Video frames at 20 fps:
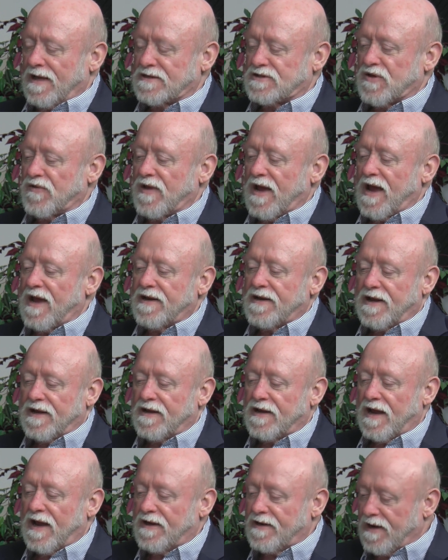and so they had
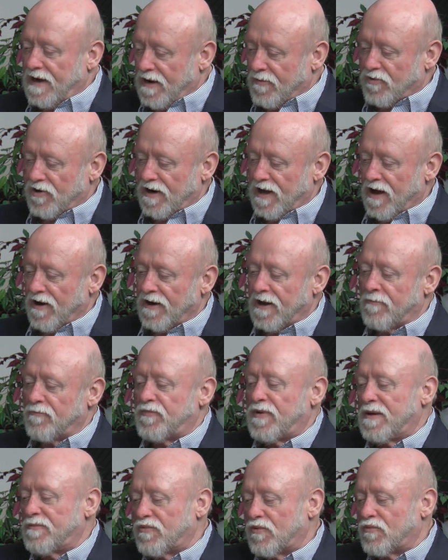to had to hammer it out, and
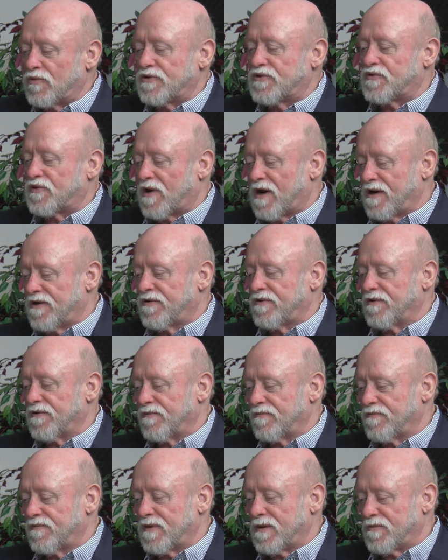people were trying
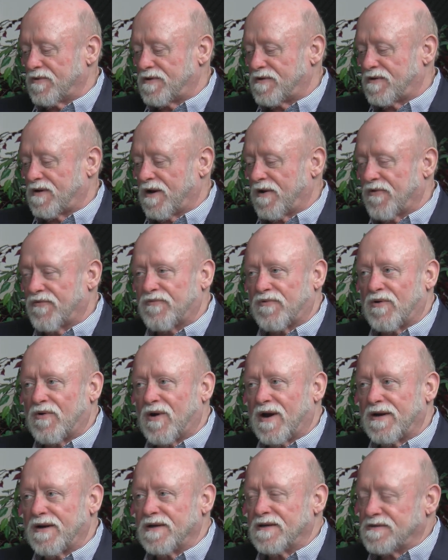to. They would kind of throw
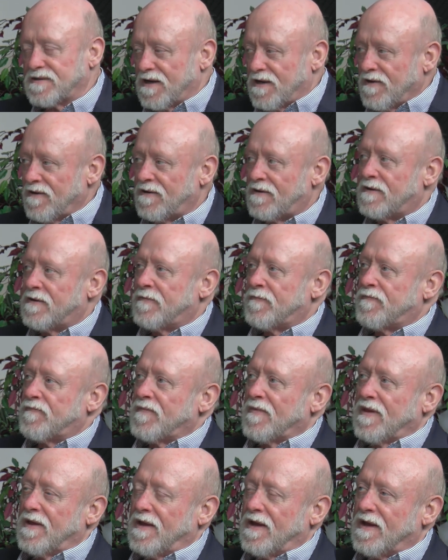ideas out.
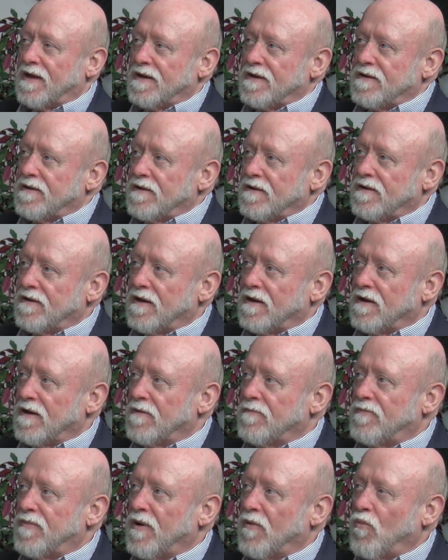And
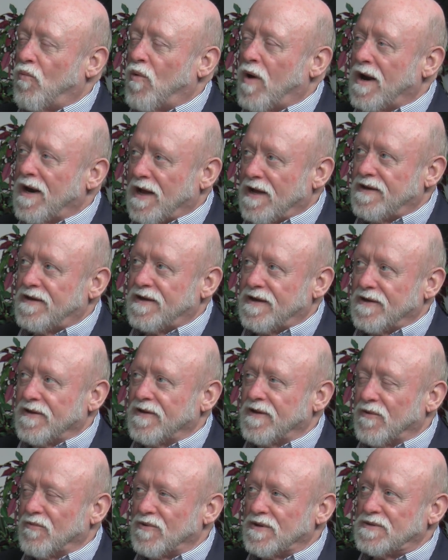uh, but one idea
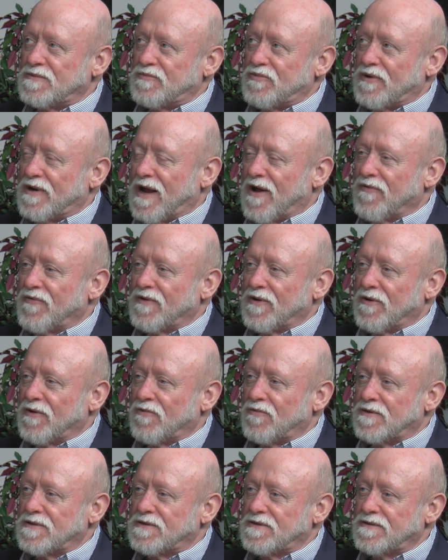that was put out there
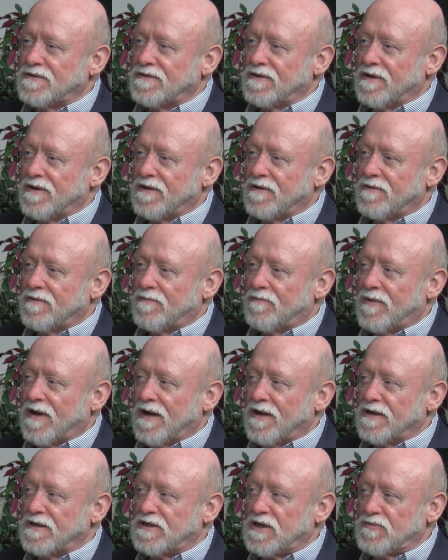was uh, by
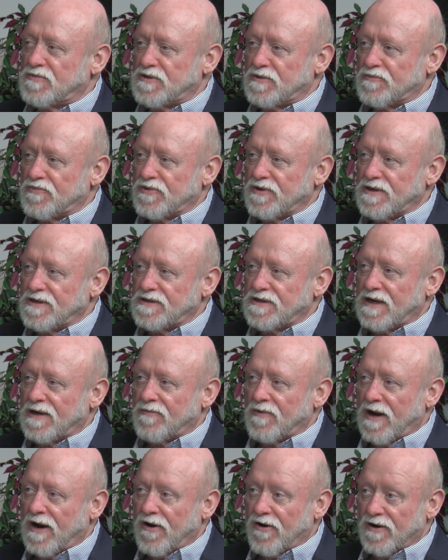an Egyptian priest
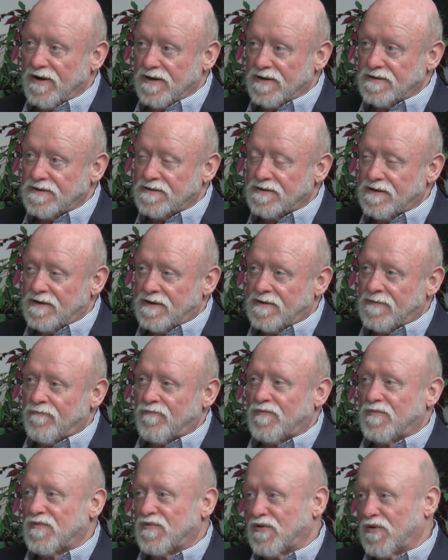named Arius.
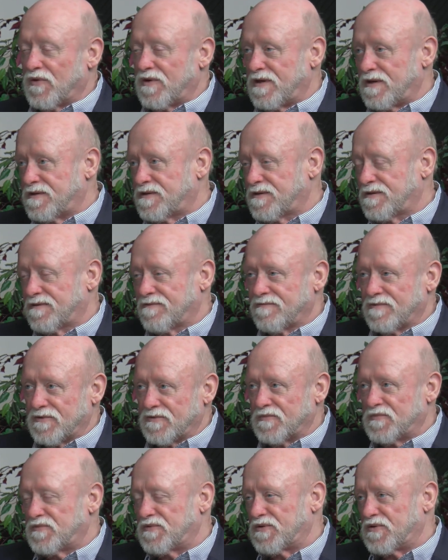So he's you
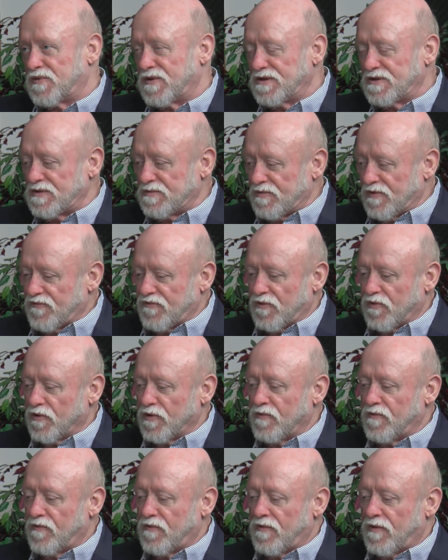know, generation before